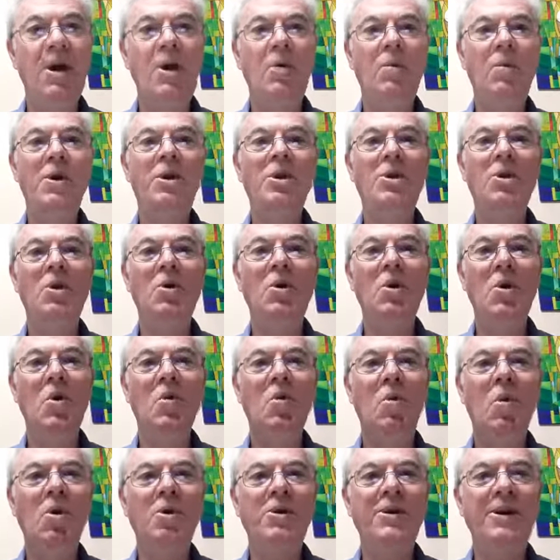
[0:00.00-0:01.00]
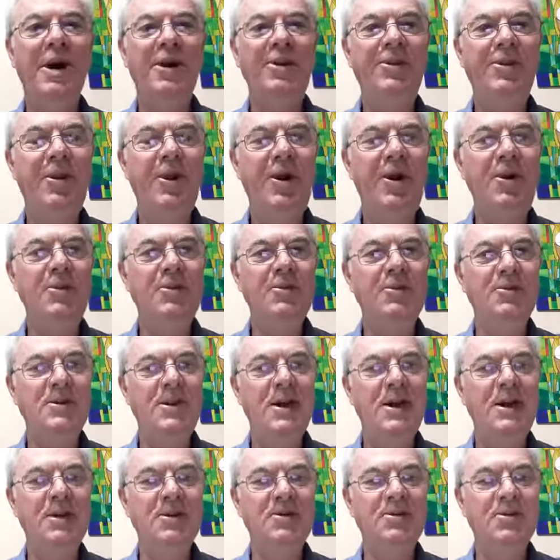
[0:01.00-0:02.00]
When you walk down the road or
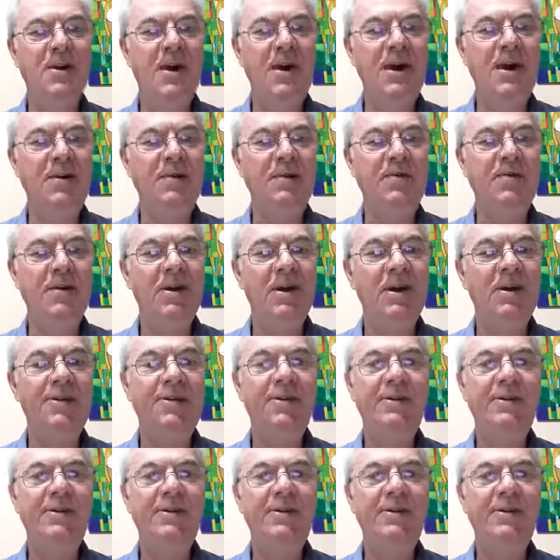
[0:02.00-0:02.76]
take a drive,